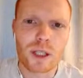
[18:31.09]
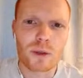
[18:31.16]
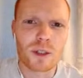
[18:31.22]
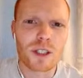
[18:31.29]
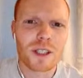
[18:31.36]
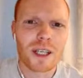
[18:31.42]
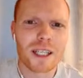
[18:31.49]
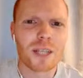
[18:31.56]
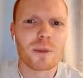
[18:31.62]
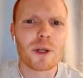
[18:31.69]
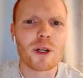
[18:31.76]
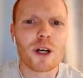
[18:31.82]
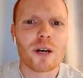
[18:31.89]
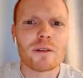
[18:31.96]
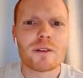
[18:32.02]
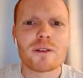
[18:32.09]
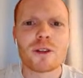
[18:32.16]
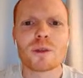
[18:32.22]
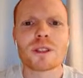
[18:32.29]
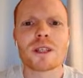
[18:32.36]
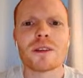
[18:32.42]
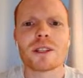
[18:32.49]
it was starting to get a bit nervy for
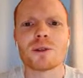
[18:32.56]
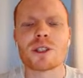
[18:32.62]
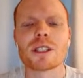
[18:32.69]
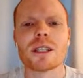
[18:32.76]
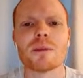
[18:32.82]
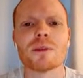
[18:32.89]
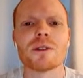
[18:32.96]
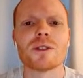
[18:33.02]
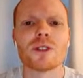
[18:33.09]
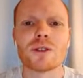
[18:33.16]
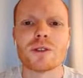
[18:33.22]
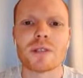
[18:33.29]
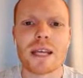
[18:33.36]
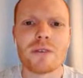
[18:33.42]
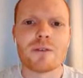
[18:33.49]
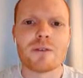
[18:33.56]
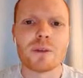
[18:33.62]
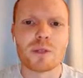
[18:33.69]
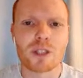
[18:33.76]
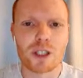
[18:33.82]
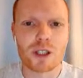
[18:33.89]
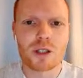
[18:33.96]
them because I think they were slipping just every
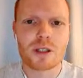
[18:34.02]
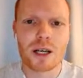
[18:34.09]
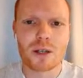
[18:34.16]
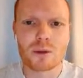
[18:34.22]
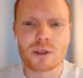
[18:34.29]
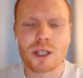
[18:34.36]
position down.